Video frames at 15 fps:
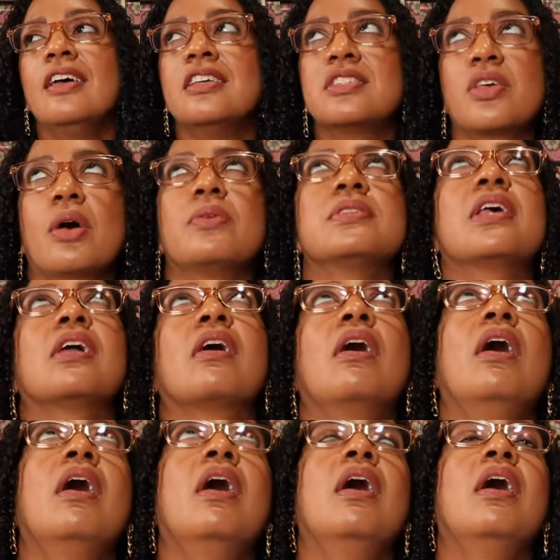So I was like,
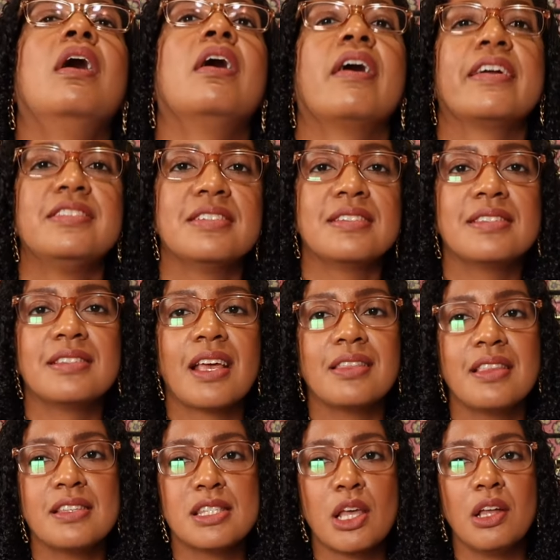oh, I just
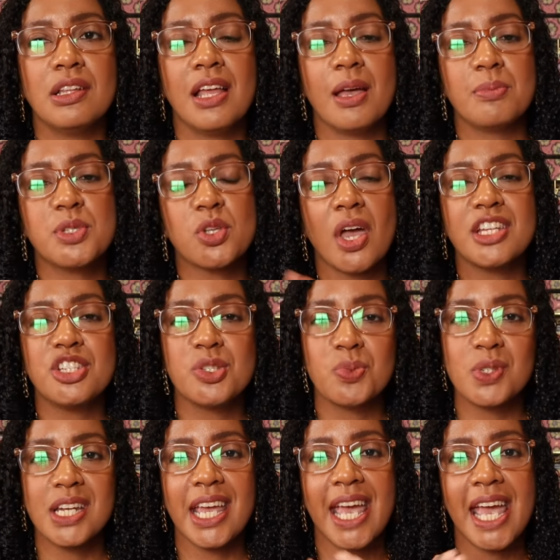set this all up. So I just
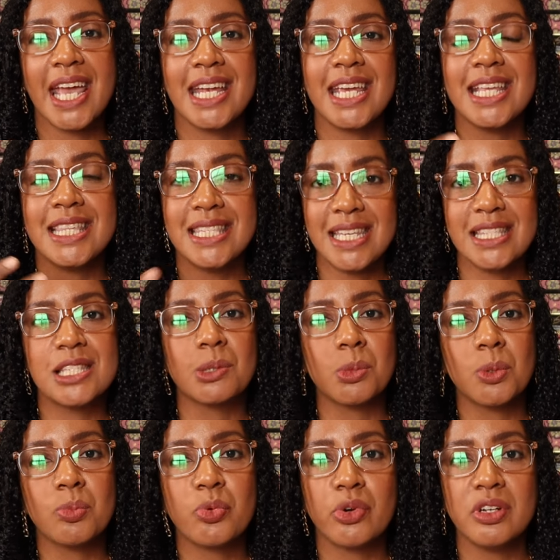went ahead and did
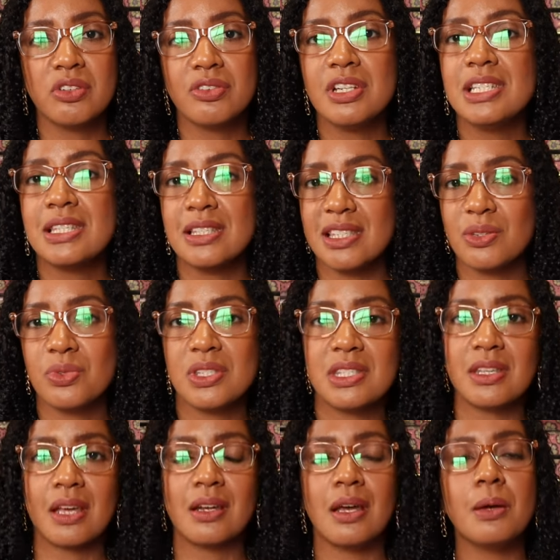some embroidery since it was
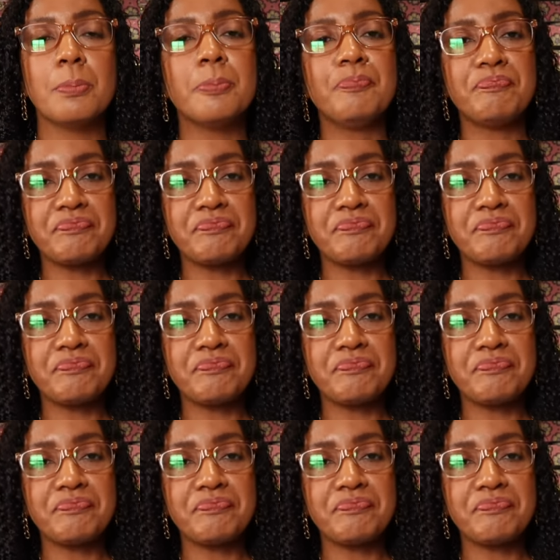set up.